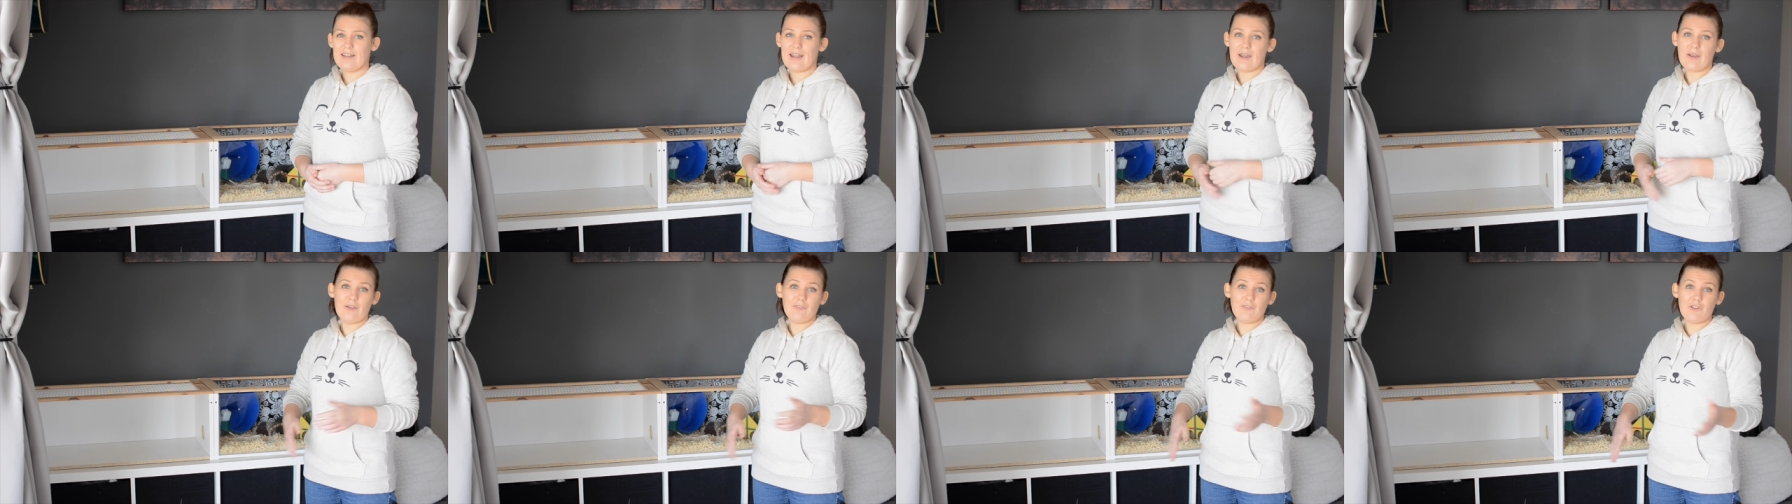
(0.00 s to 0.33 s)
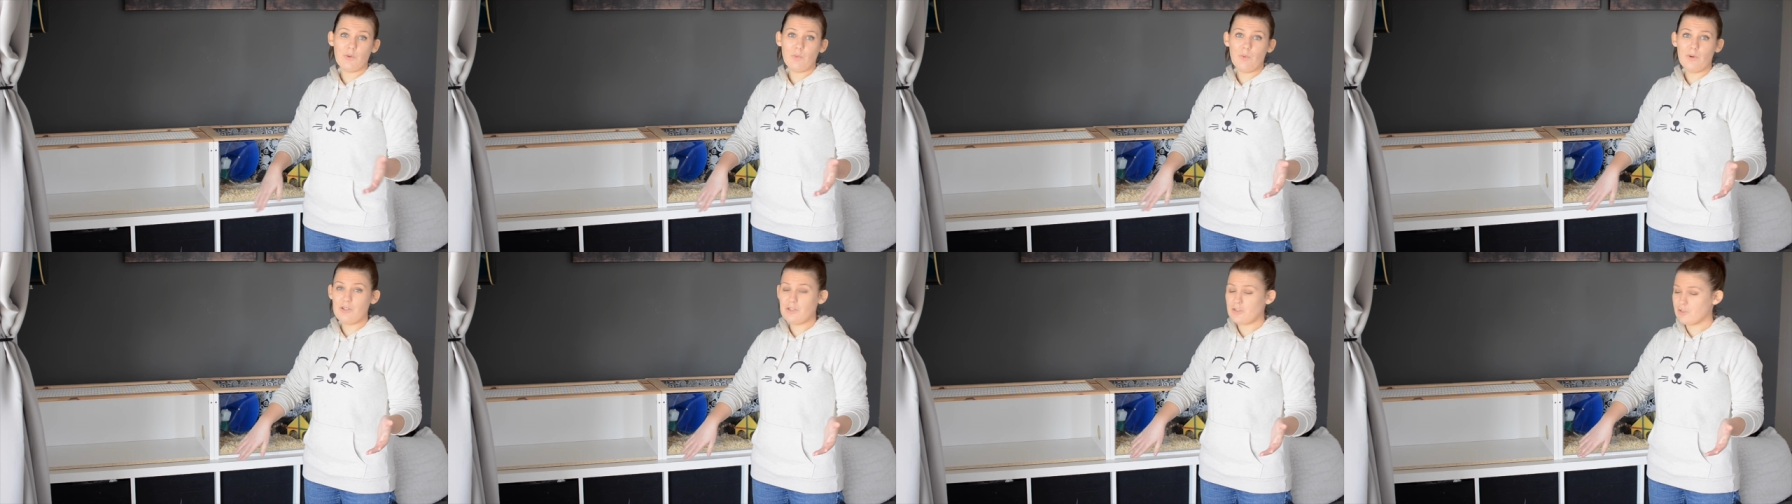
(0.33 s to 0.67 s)
if
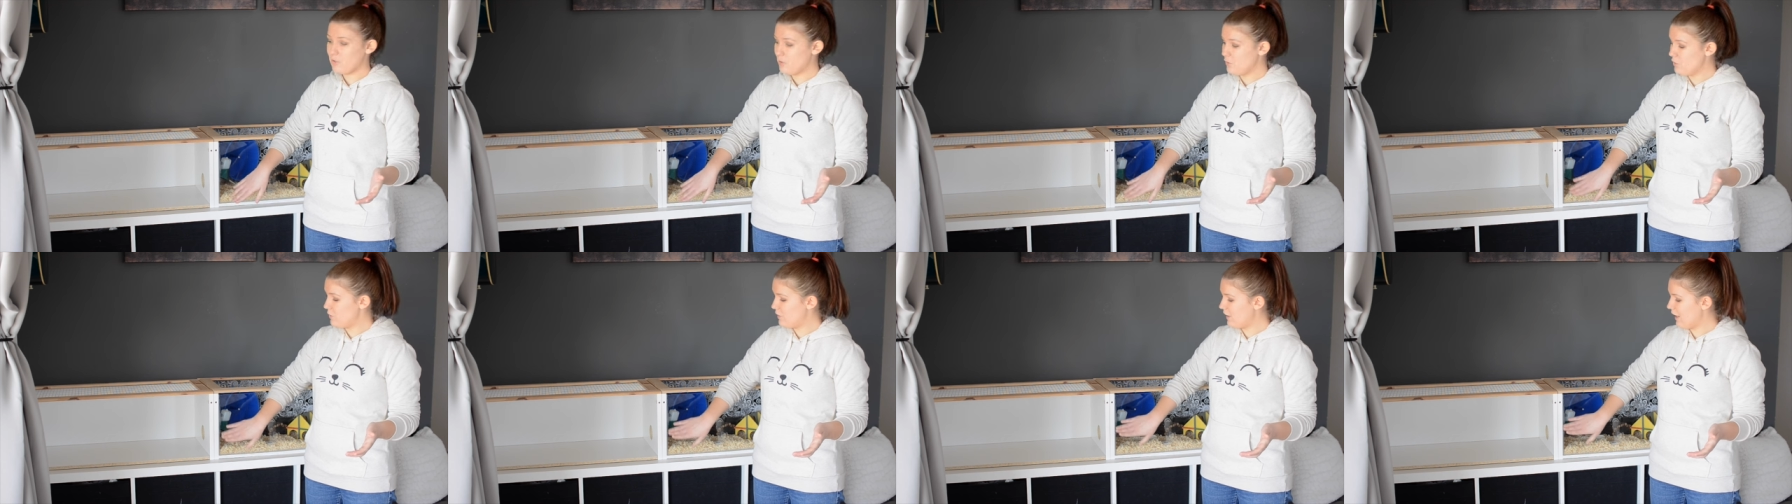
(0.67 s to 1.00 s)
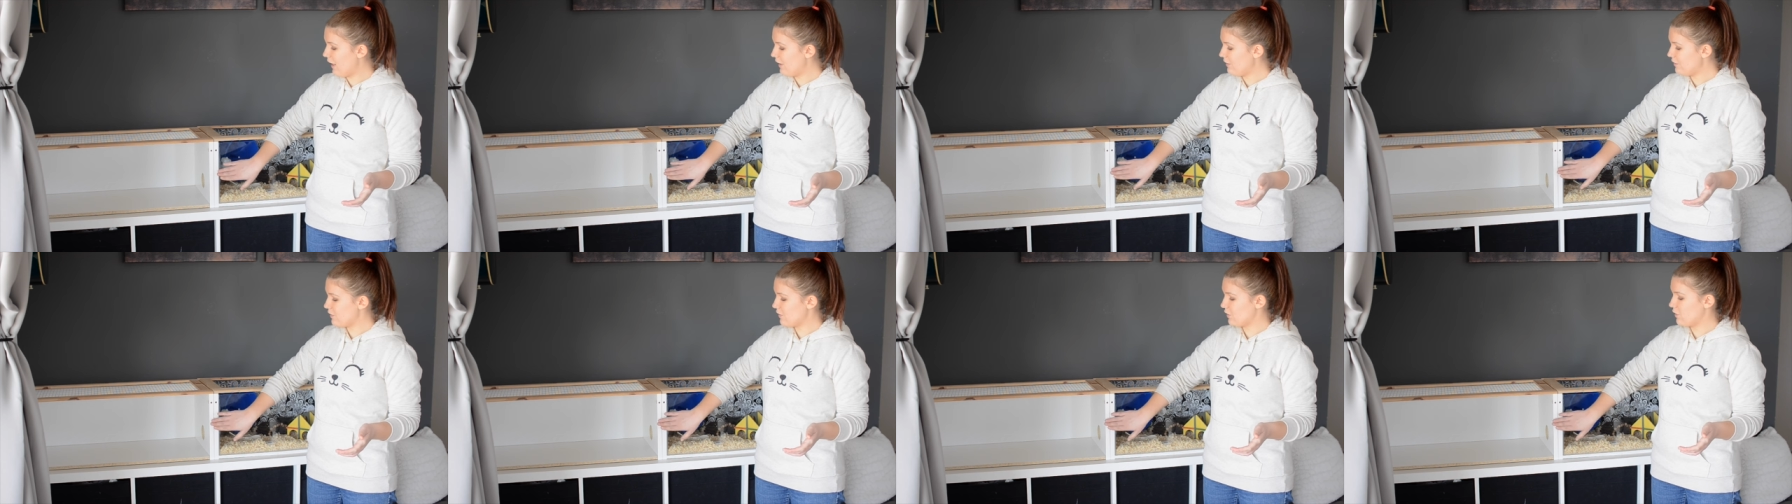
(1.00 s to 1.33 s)
you want to, you
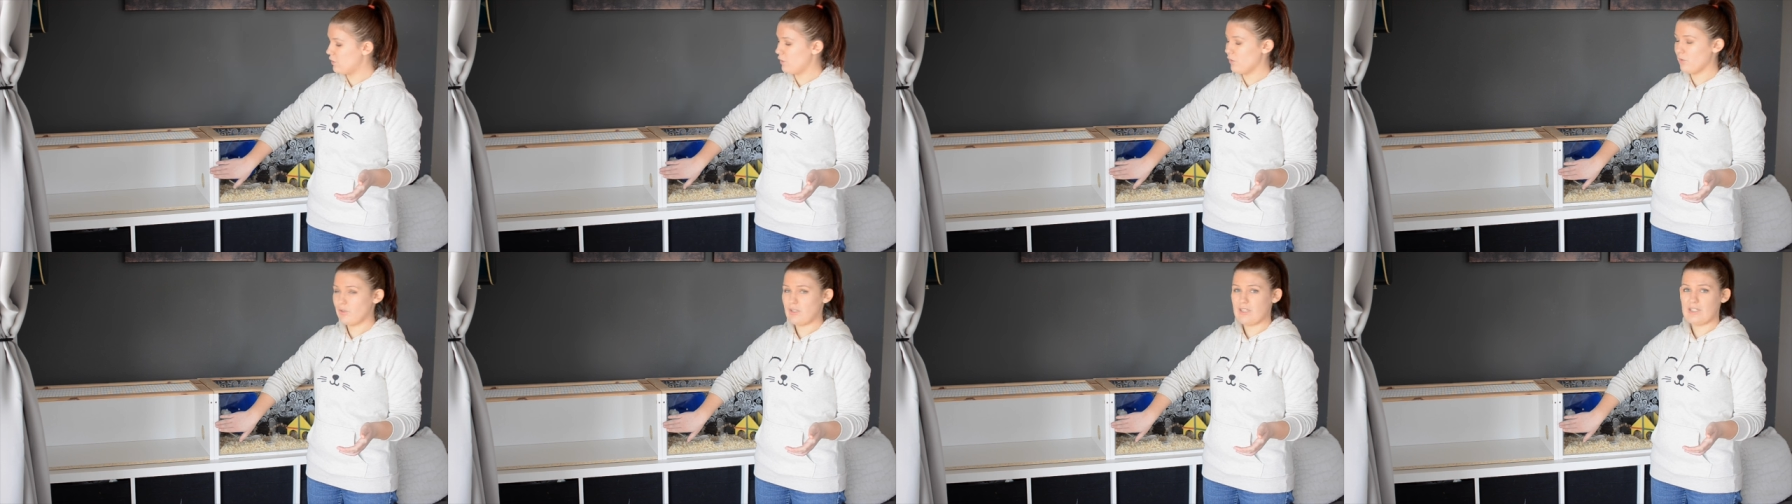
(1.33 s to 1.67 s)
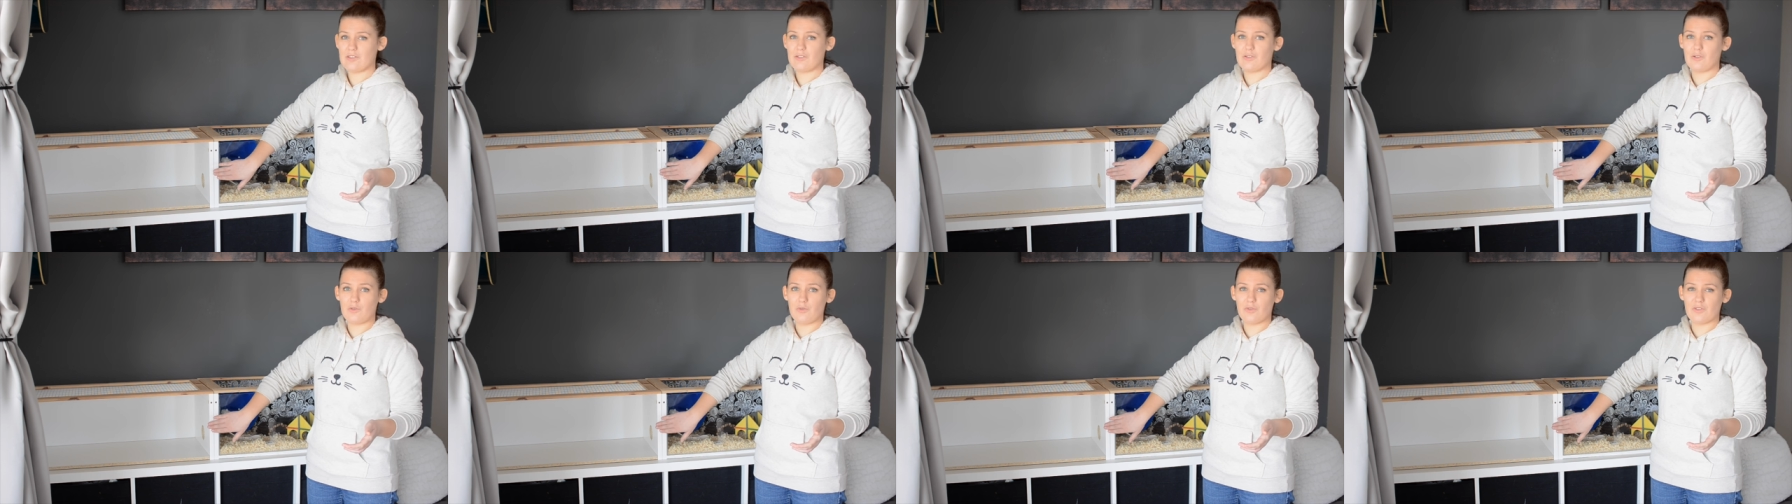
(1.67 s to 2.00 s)
can secure these
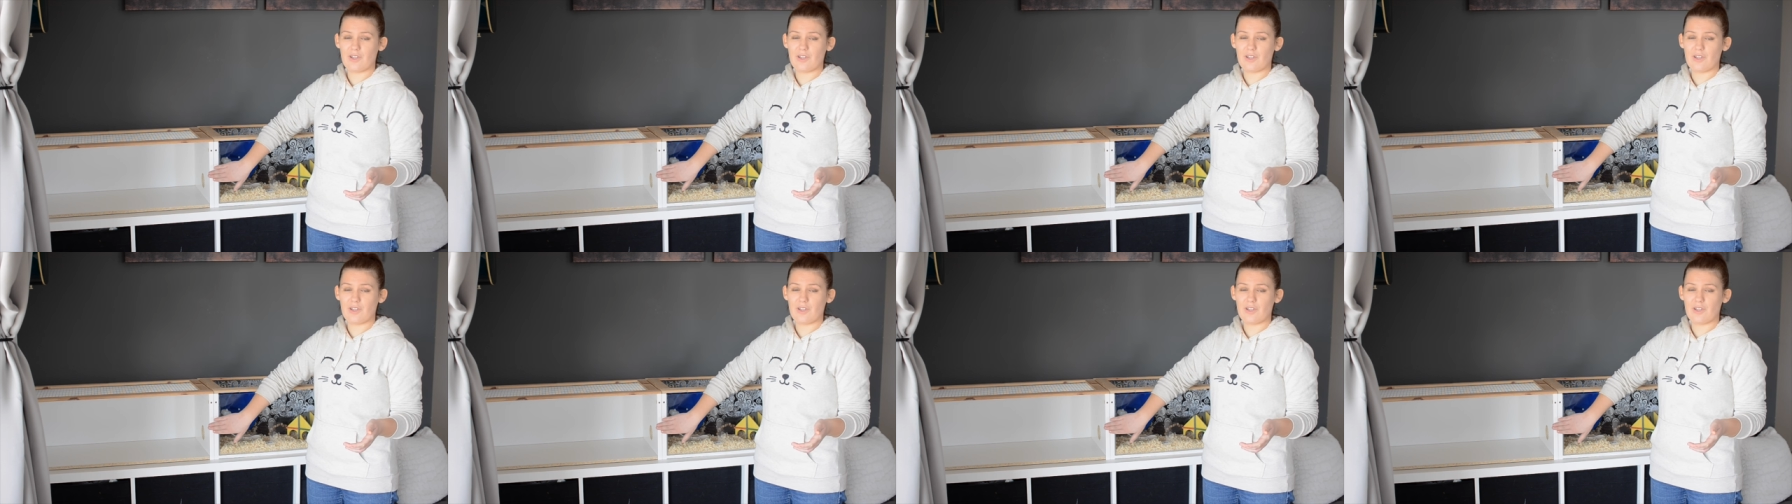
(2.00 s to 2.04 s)
two